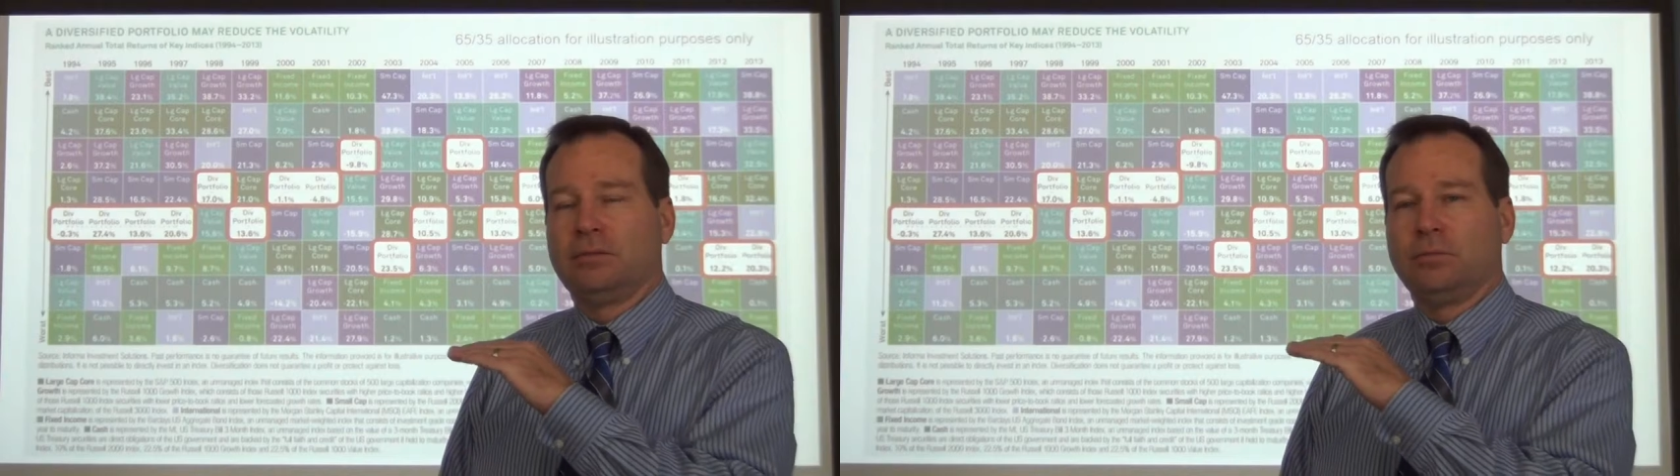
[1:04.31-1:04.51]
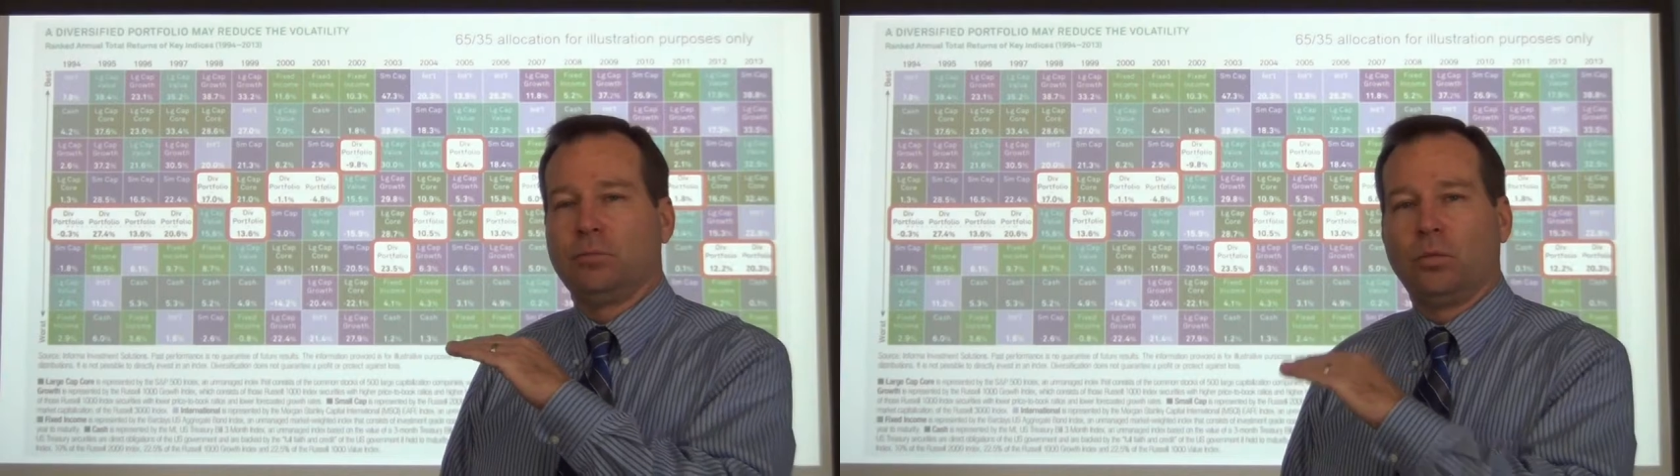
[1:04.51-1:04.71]

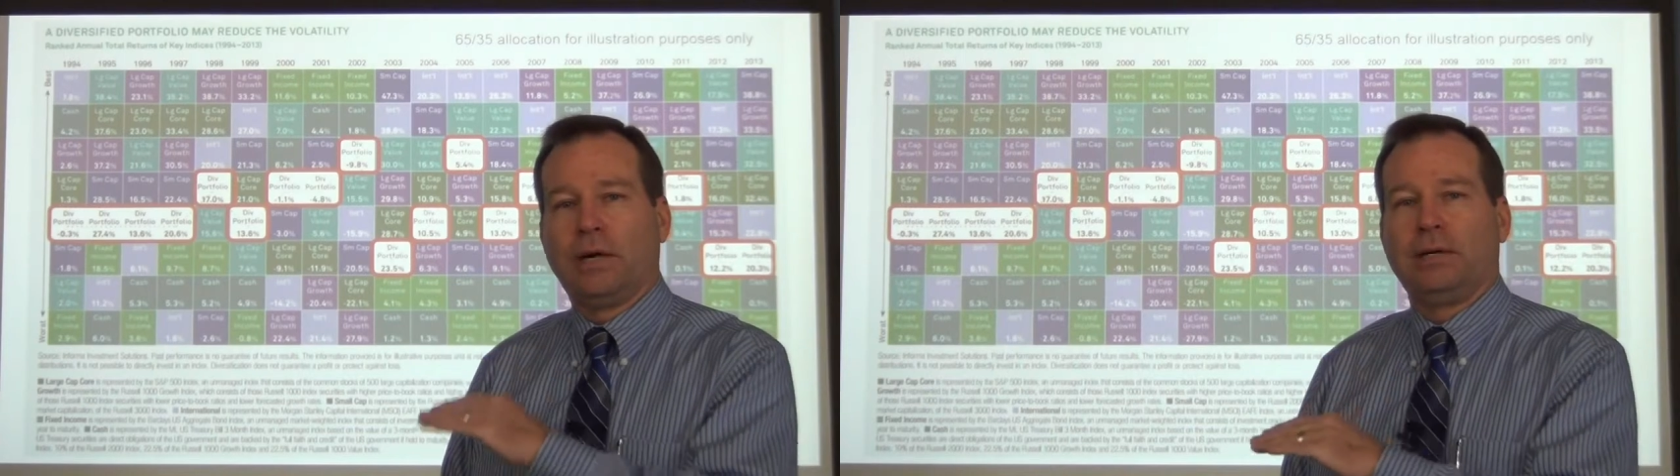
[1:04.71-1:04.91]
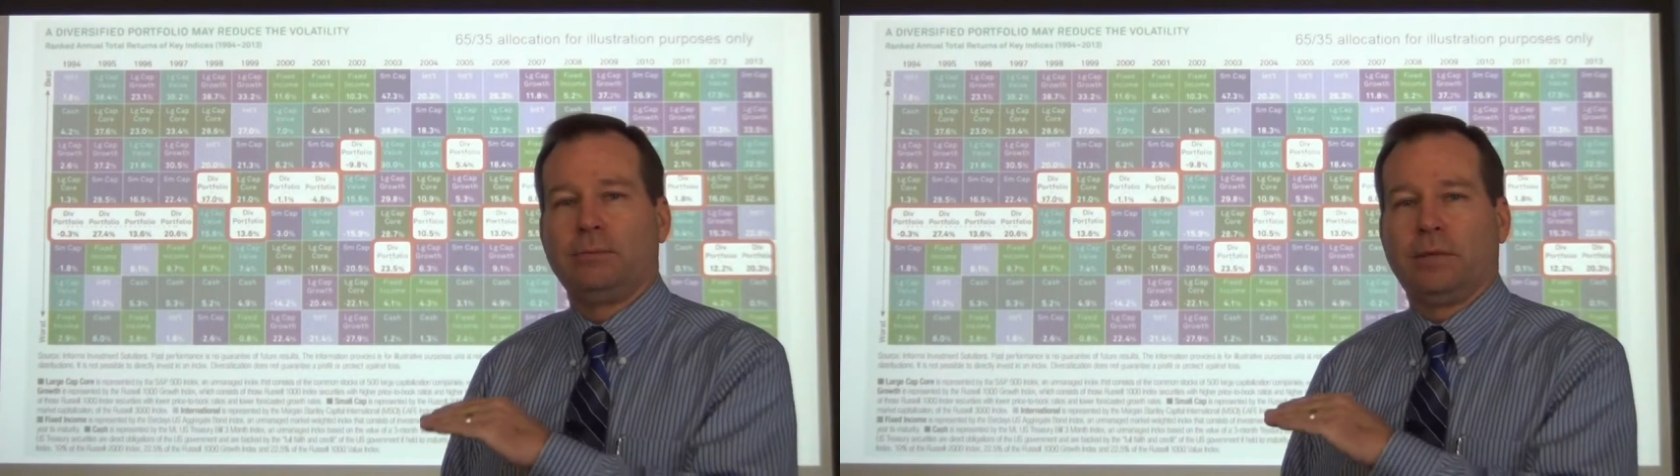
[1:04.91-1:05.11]

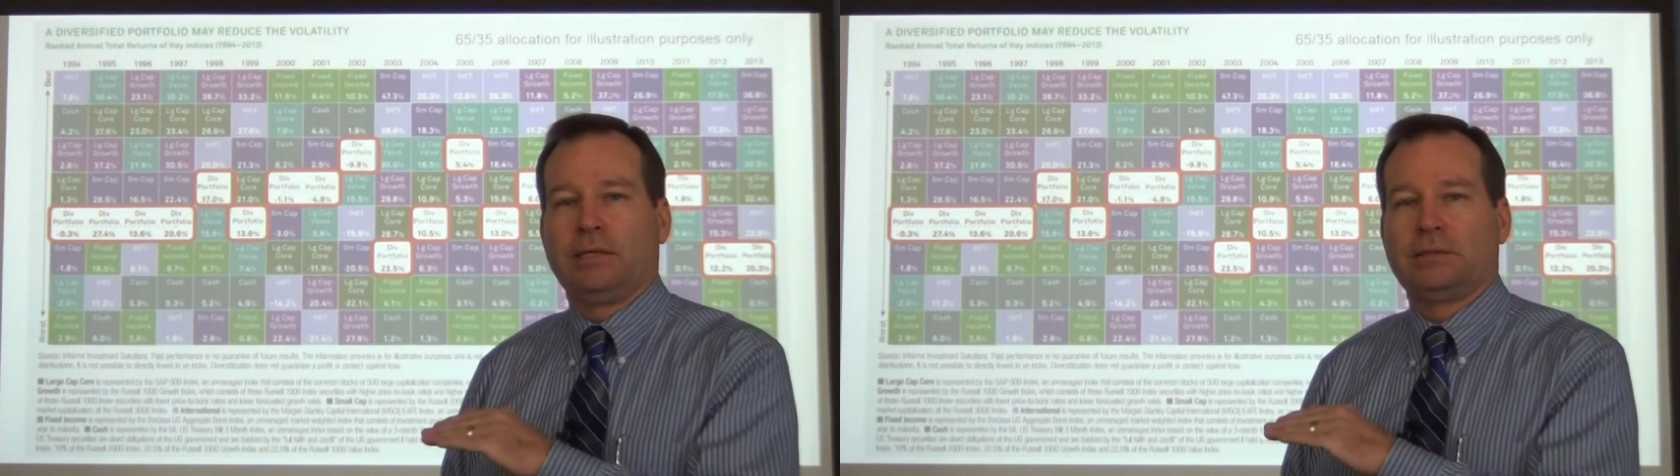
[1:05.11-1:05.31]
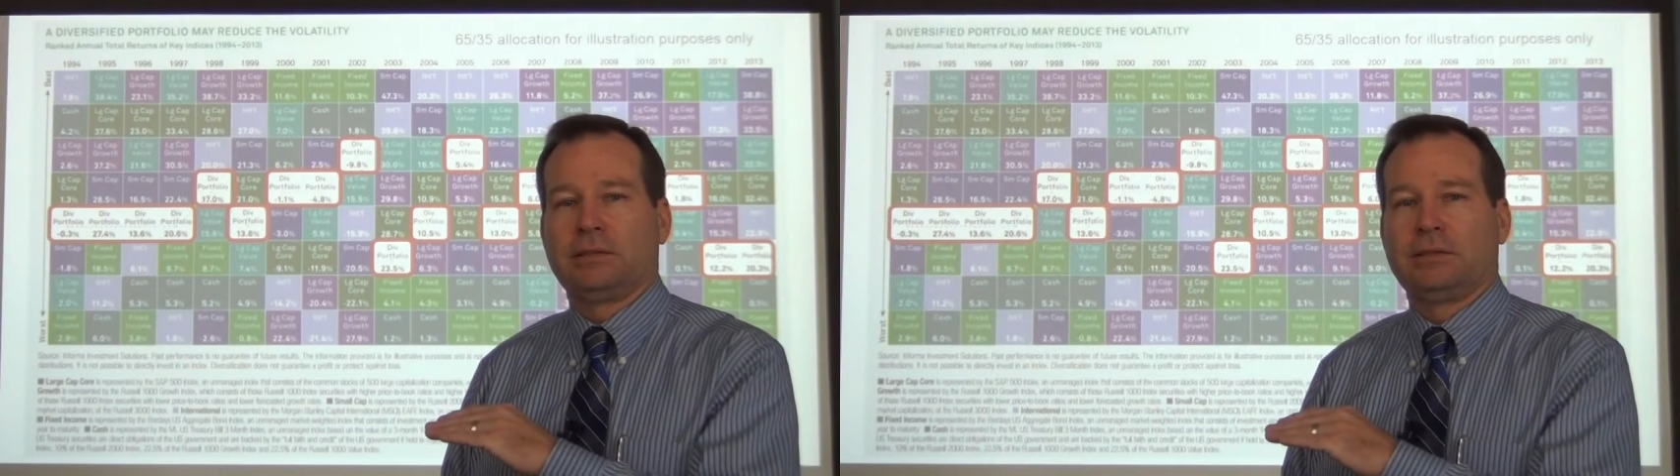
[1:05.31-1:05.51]
white
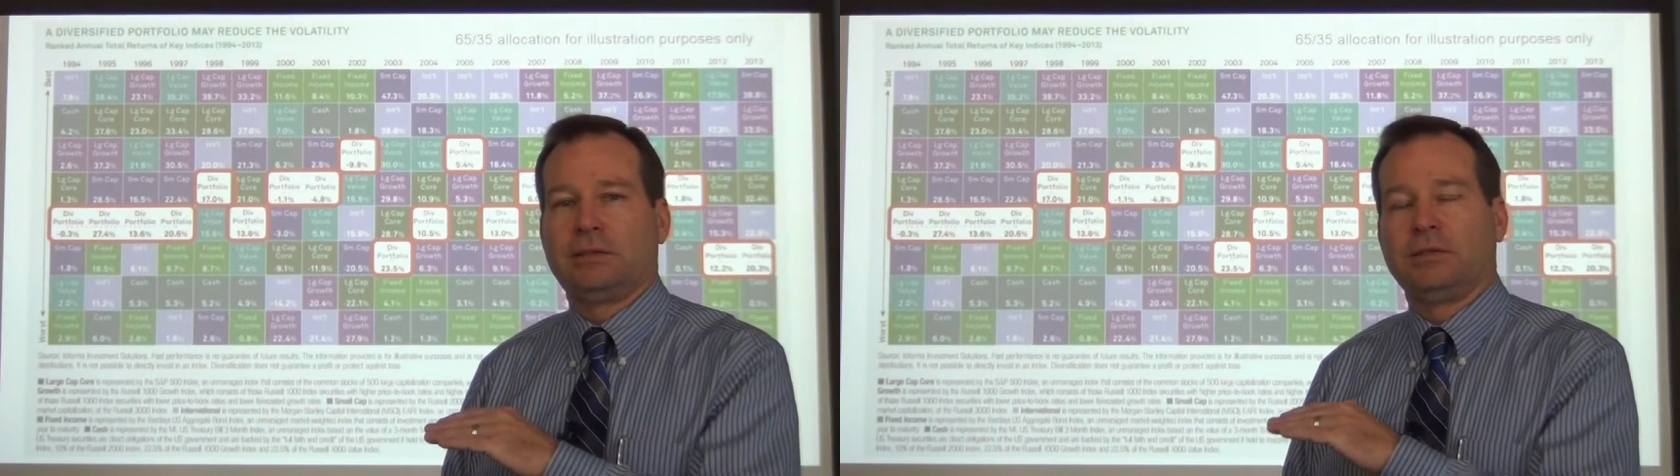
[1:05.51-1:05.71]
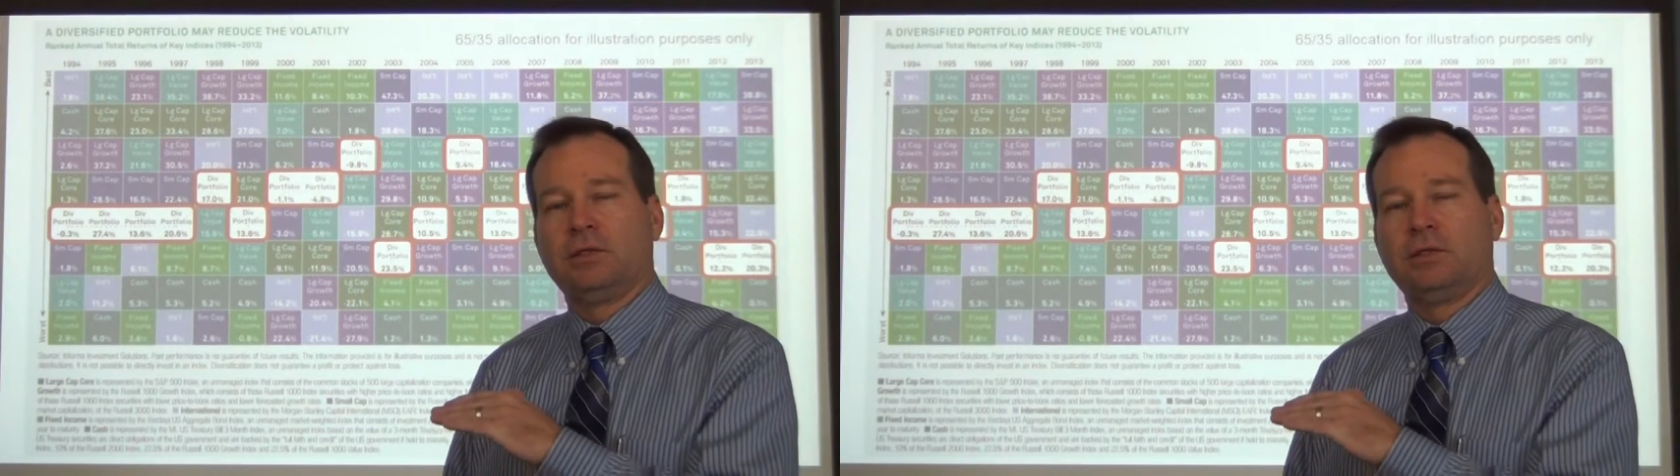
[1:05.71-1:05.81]
boxes here.